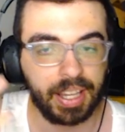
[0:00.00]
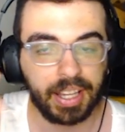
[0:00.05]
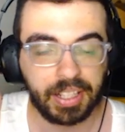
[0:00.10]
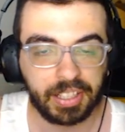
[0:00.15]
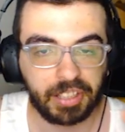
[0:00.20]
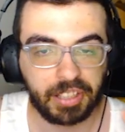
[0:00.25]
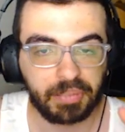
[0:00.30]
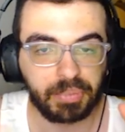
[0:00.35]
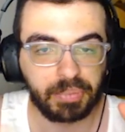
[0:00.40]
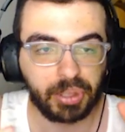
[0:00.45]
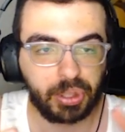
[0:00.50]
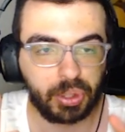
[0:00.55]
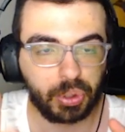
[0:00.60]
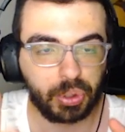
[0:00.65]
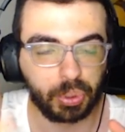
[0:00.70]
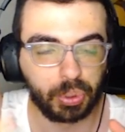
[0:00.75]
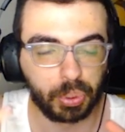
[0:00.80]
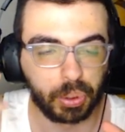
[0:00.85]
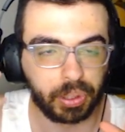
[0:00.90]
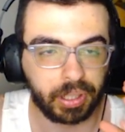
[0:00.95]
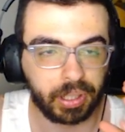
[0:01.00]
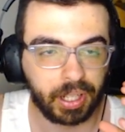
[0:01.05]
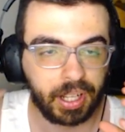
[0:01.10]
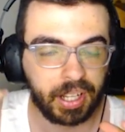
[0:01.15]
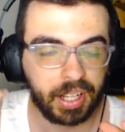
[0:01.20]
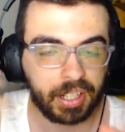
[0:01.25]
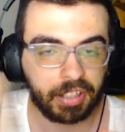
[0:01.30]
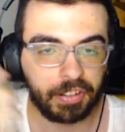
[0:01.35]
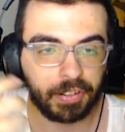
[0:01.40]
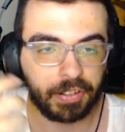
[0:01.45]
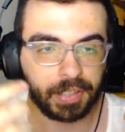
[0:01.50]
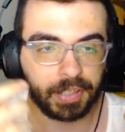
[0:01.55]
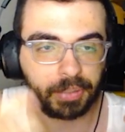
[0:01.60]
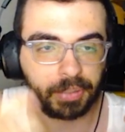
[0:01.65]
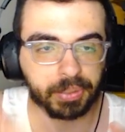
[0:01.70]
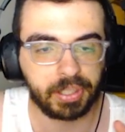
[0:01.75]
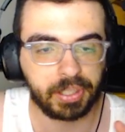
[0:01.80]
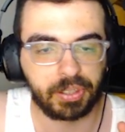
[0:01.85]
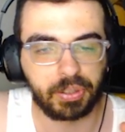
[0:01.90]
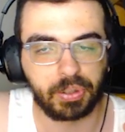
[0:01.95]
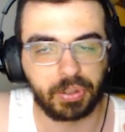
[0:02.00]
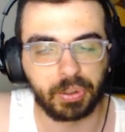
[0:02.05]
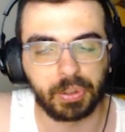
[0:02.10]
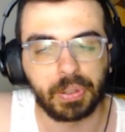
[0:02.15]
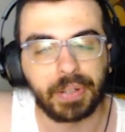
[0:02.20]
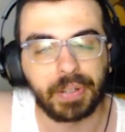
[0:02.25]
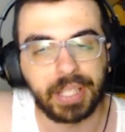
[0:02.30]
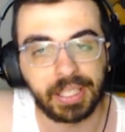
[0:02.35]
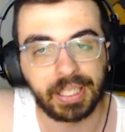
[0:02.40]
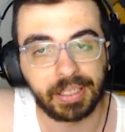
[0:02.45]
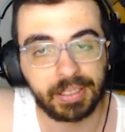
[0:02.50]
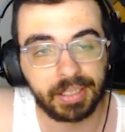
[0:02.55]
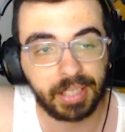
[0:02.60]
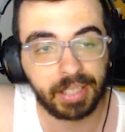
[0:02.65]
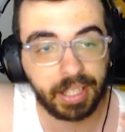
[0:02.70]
The mature, grounded stories.